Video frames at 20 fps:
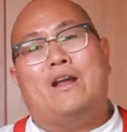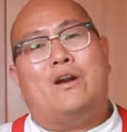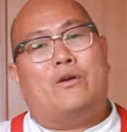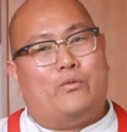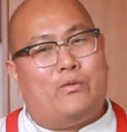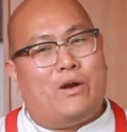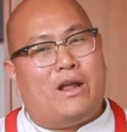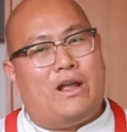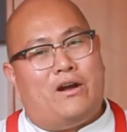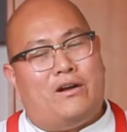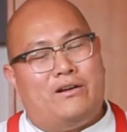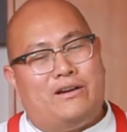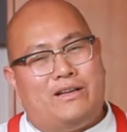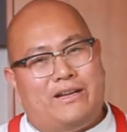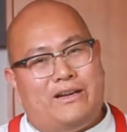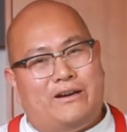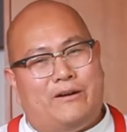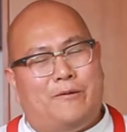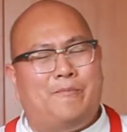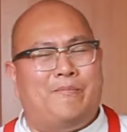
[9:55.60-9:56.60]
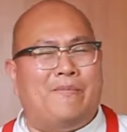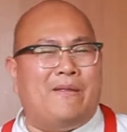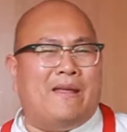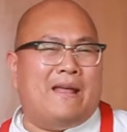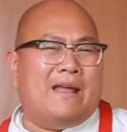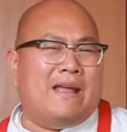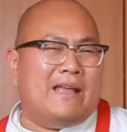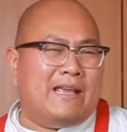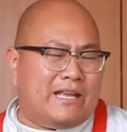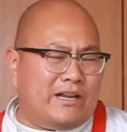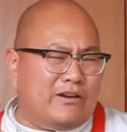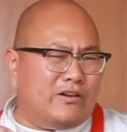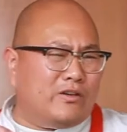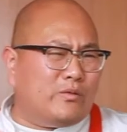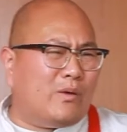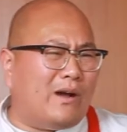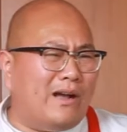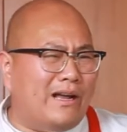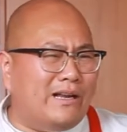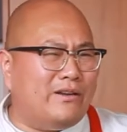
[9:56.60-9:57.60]
right onto here. Here's
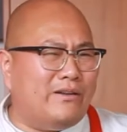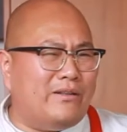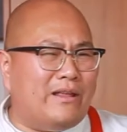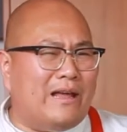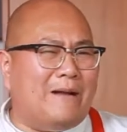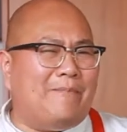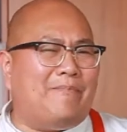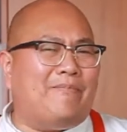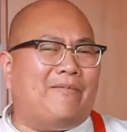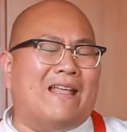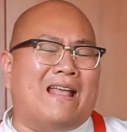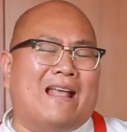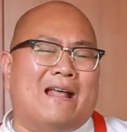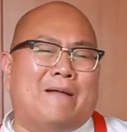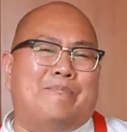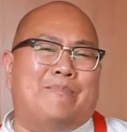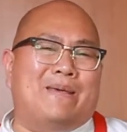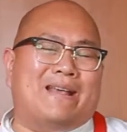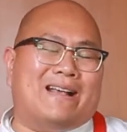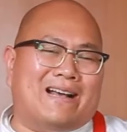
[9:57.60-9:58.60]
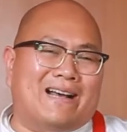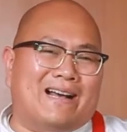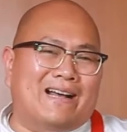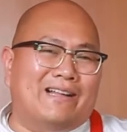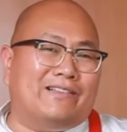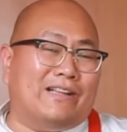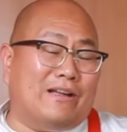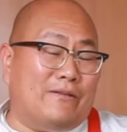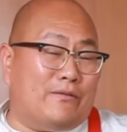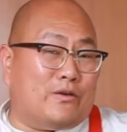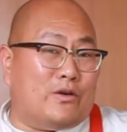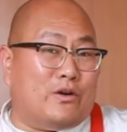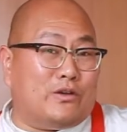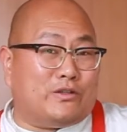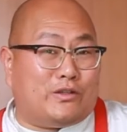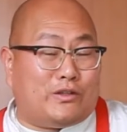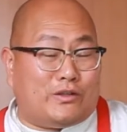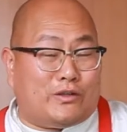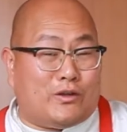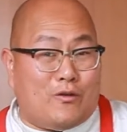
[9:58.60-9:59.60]
why I do that. because I've
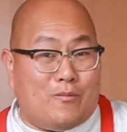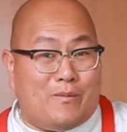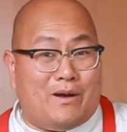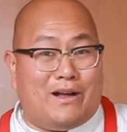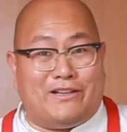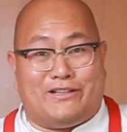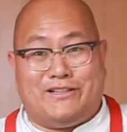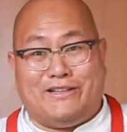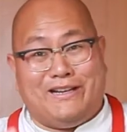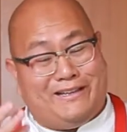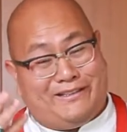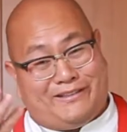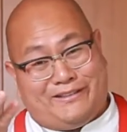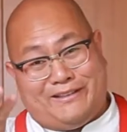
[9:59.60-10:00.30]
cooked so much, as